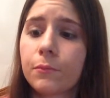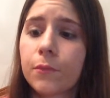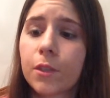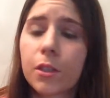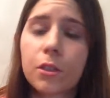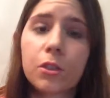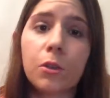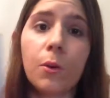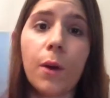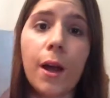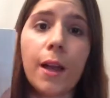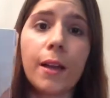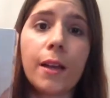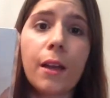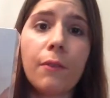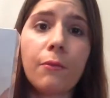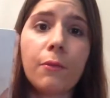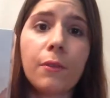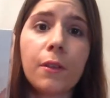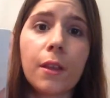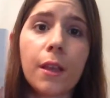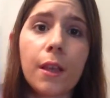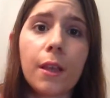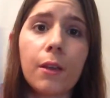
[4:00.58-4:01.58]
So I
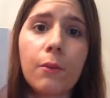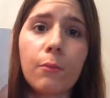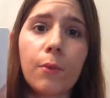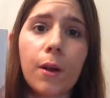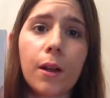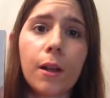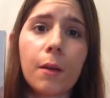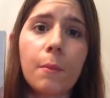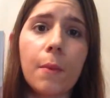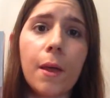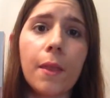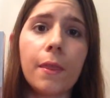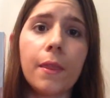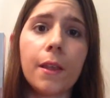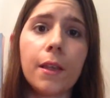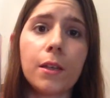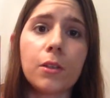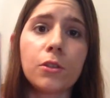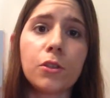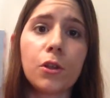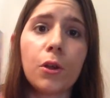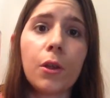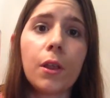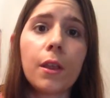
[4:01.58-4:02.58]
definitely recommend
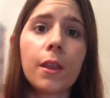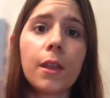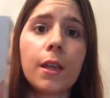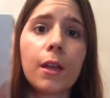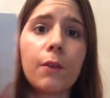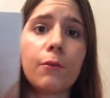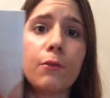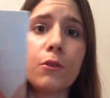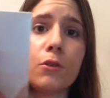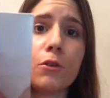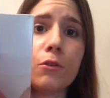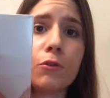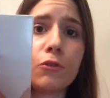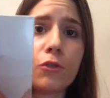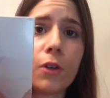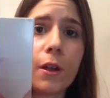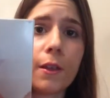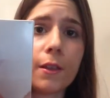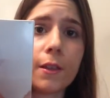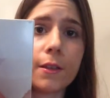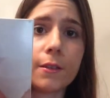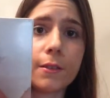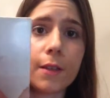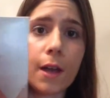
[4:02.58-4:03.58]
these. The only thing, if you do try
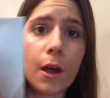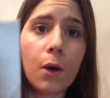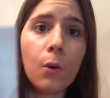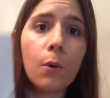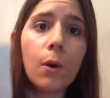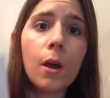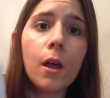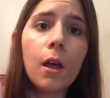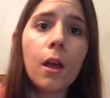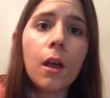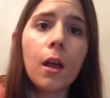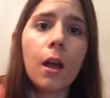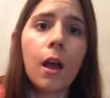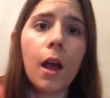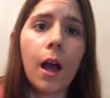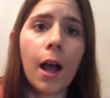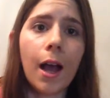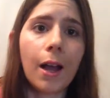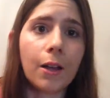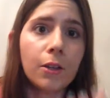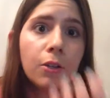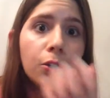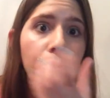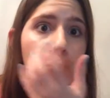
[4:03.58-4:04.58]
these out,
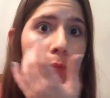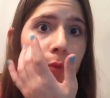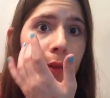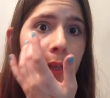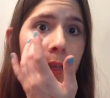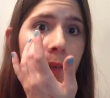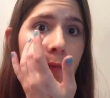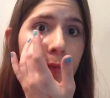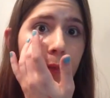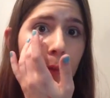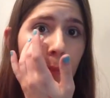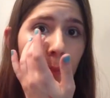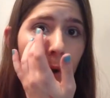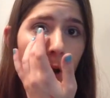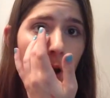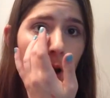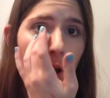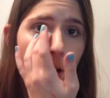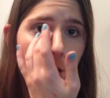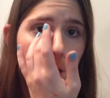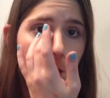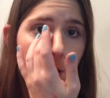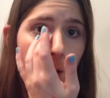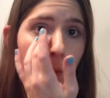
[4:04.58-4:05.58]
you leave them
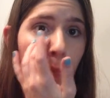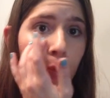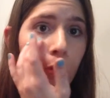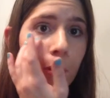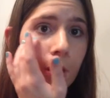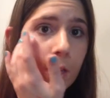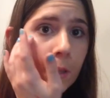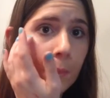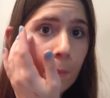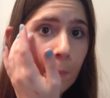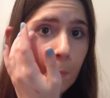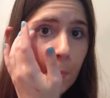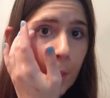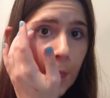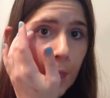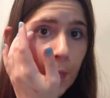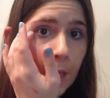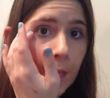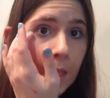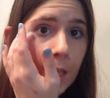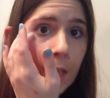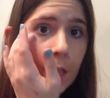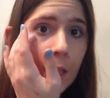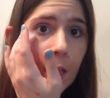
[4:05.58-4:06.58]
on and they're pretty
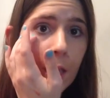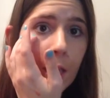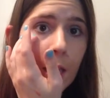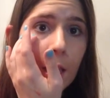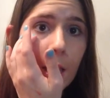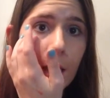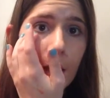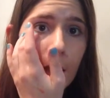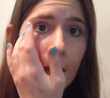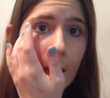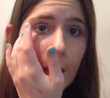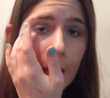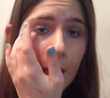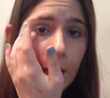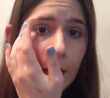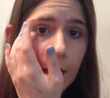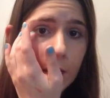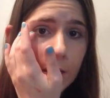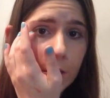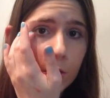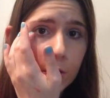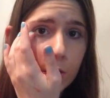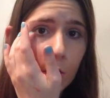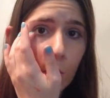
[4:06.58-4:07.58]
big.
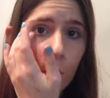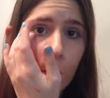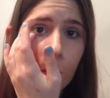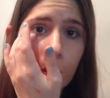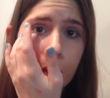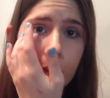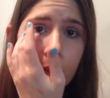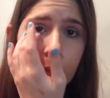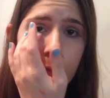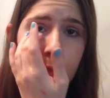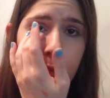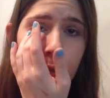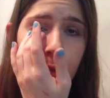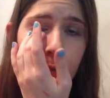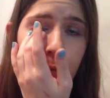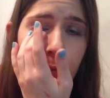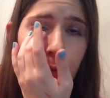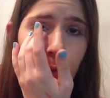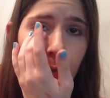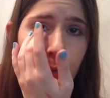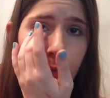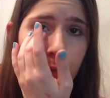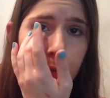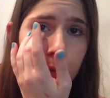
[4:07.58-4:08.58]
And don't put them too
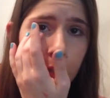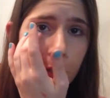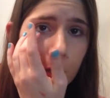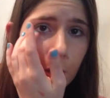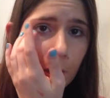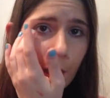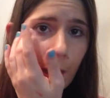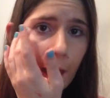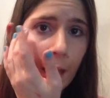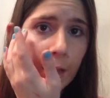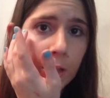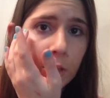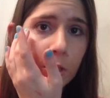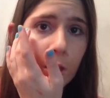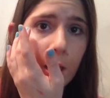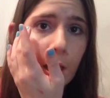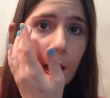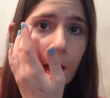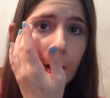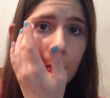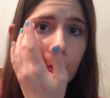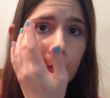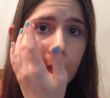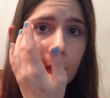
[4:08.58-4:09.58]
close to your lash
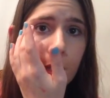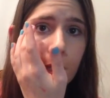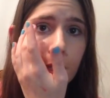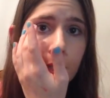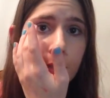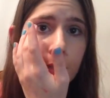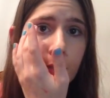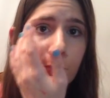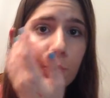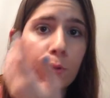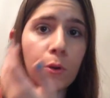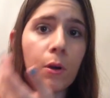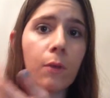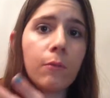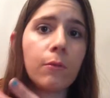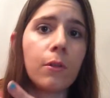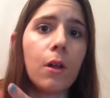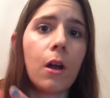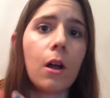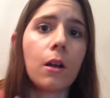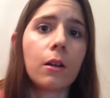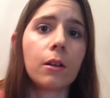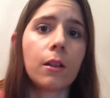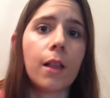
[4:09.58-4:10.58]
line, because if you have
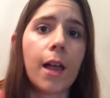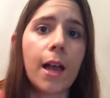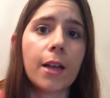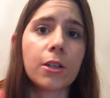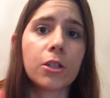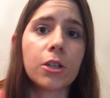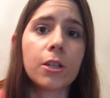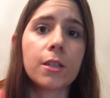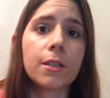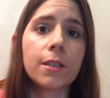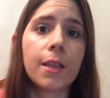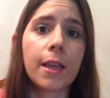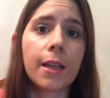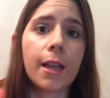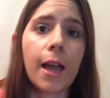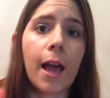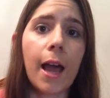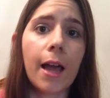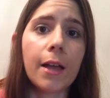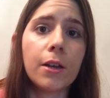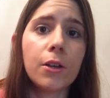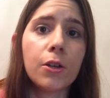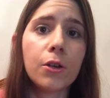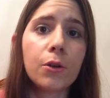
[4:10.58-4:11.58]
long lashes like
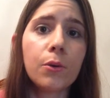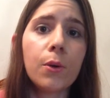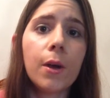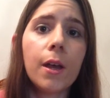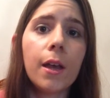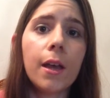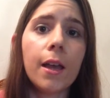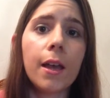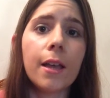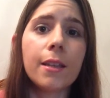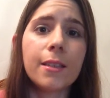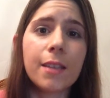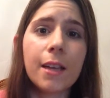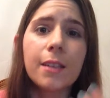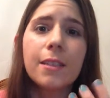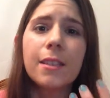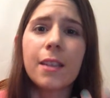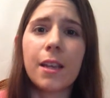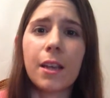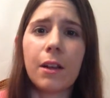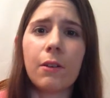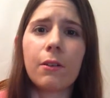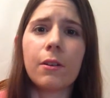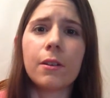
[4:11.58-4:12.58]
I do, it does
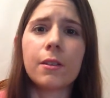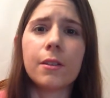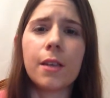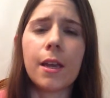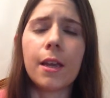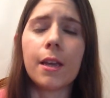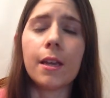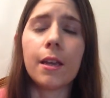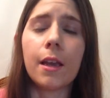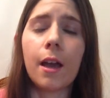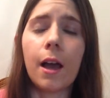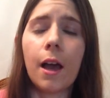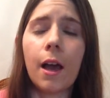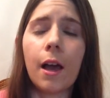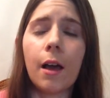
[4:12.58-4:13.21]
irritate